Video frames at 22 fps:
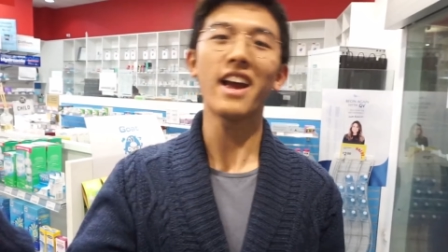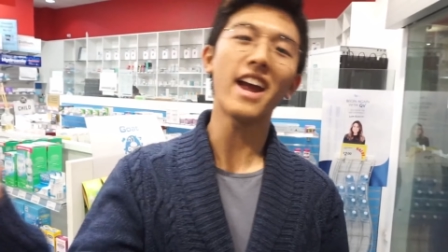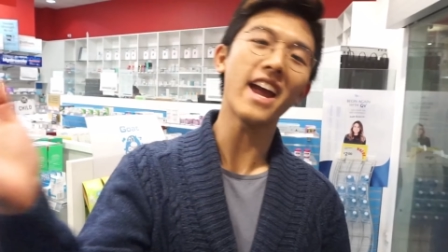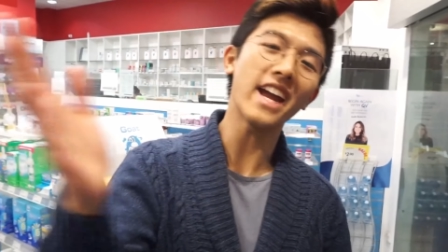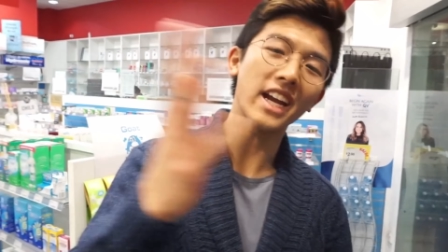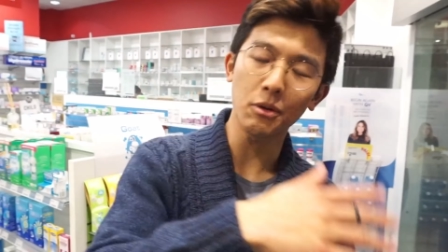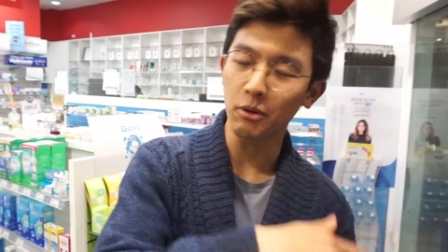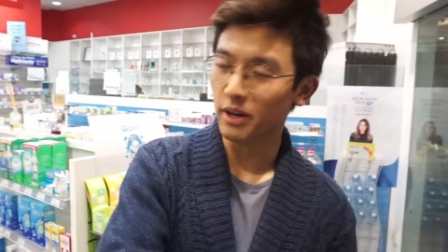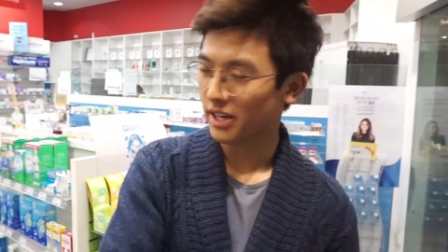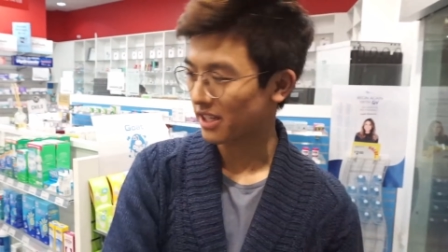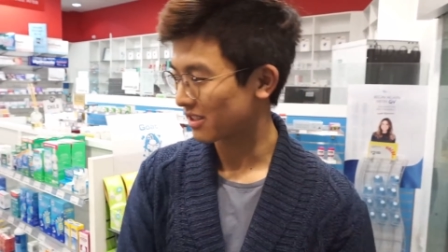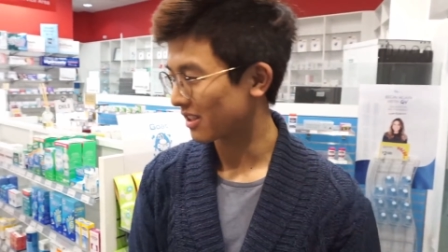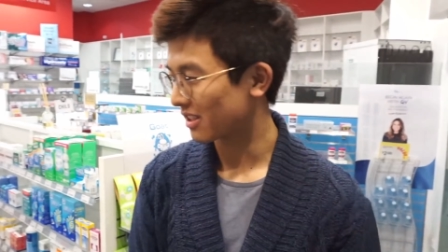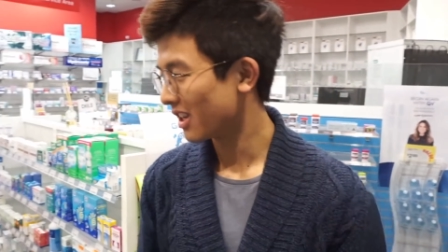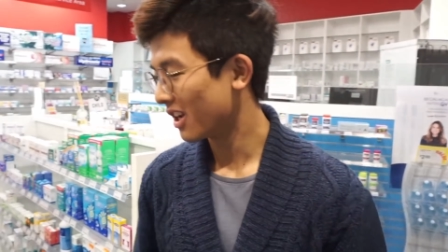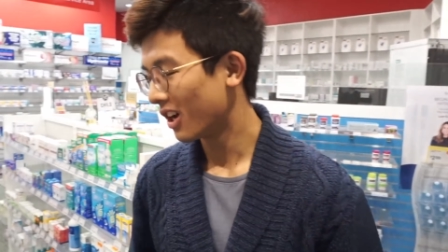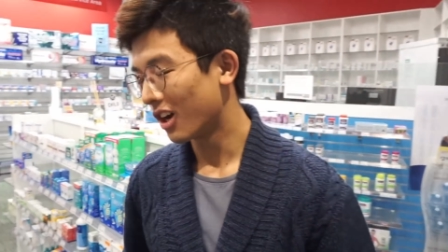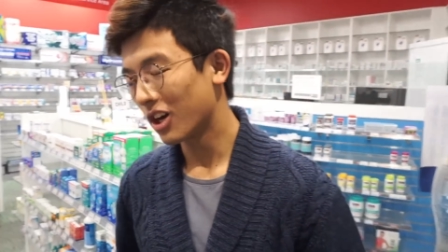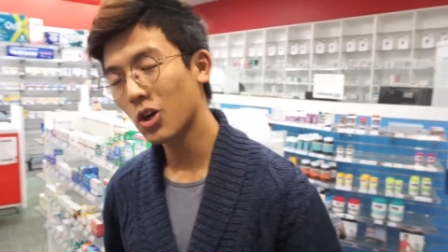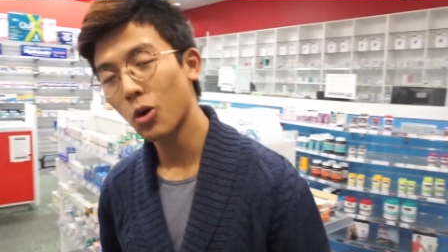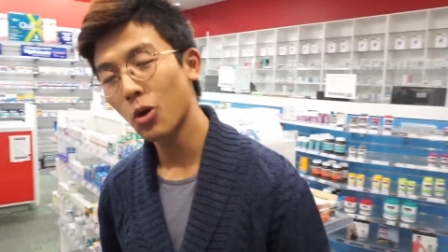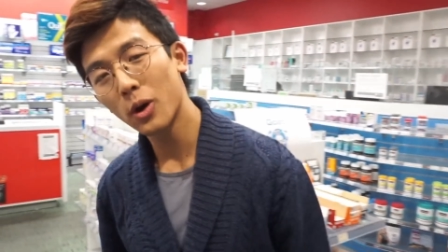Anyways,
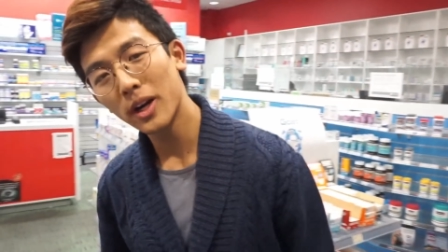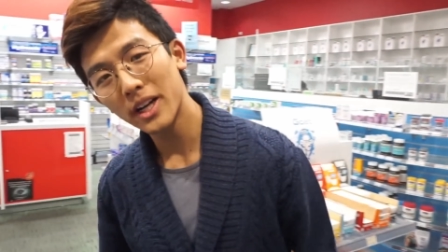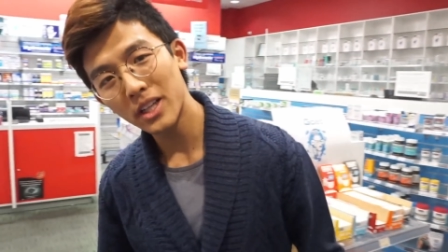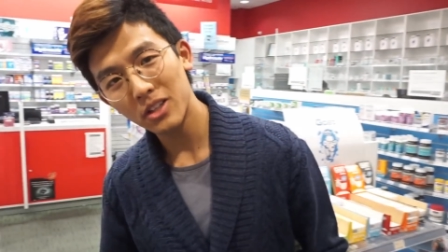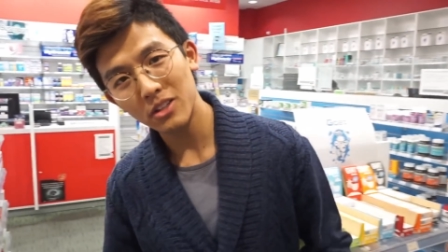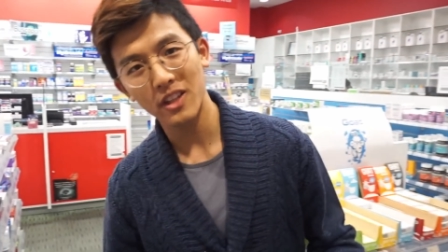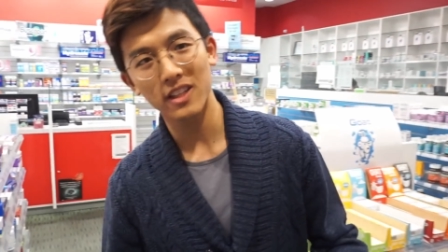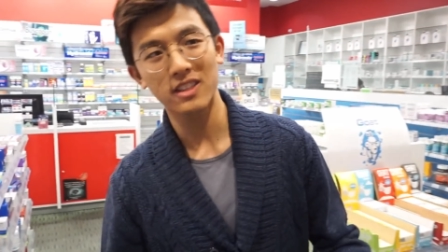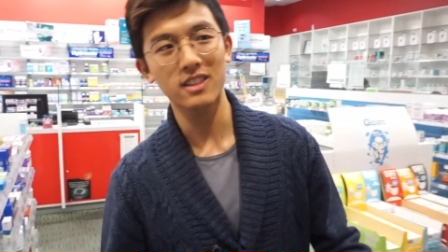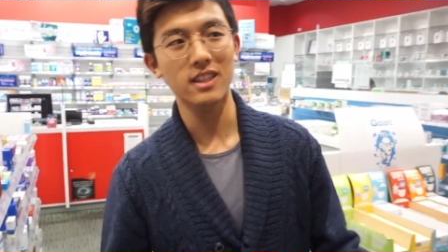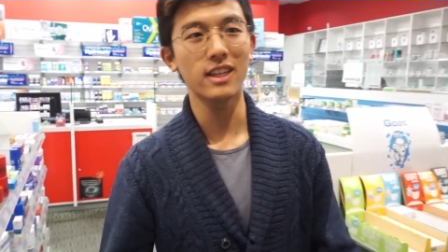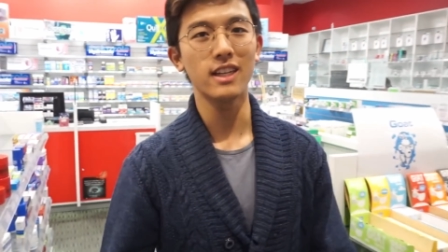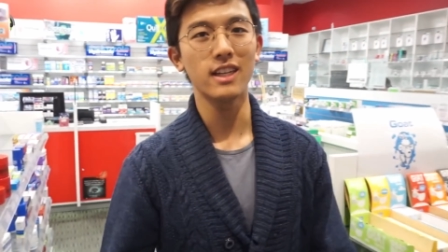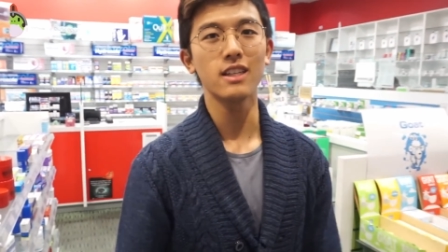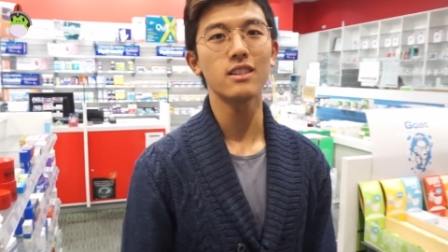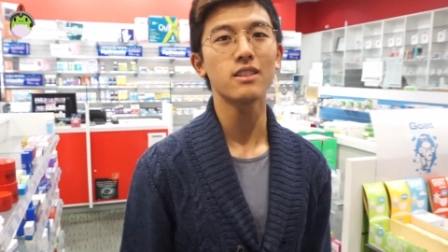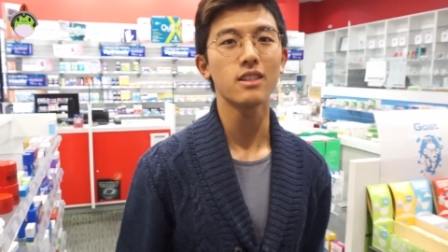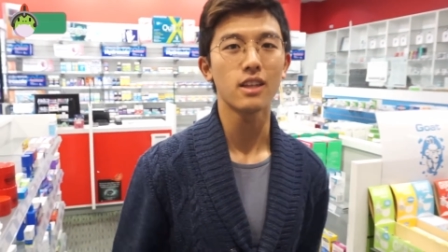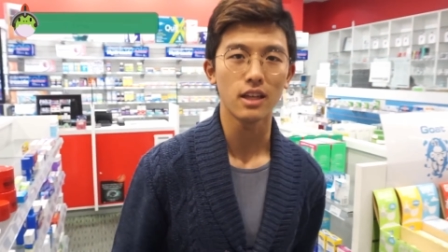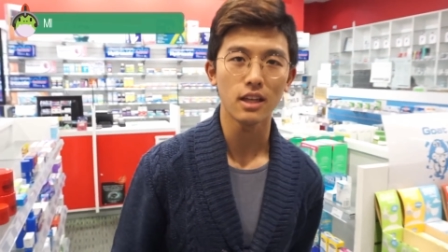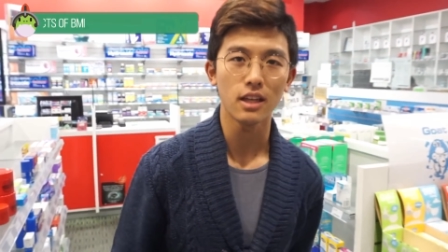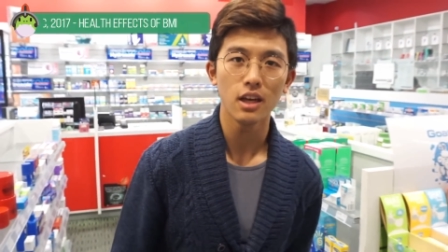according to the
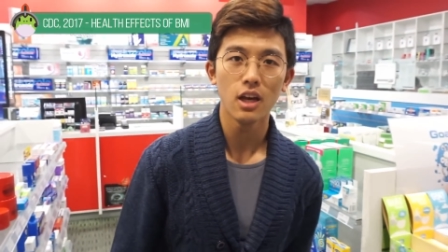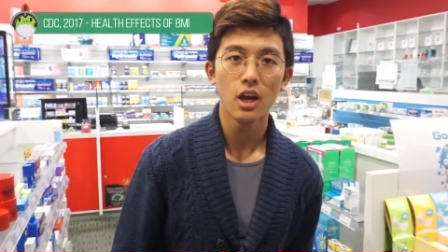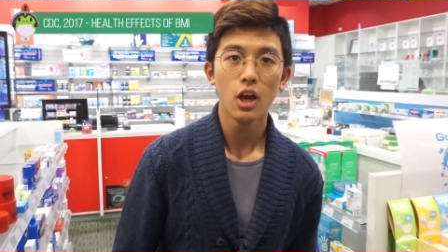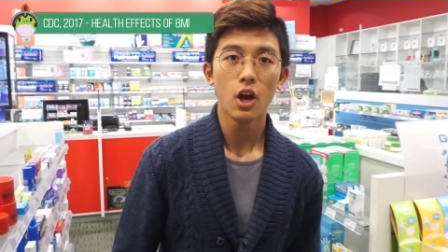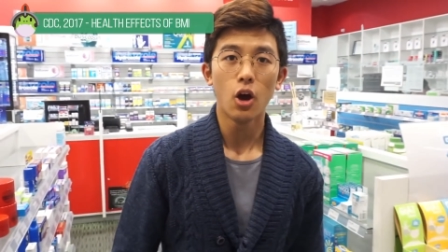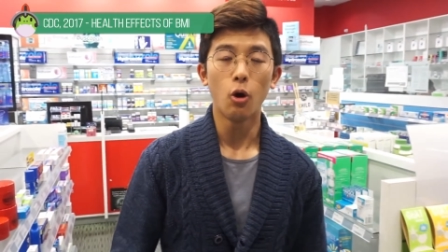CDC,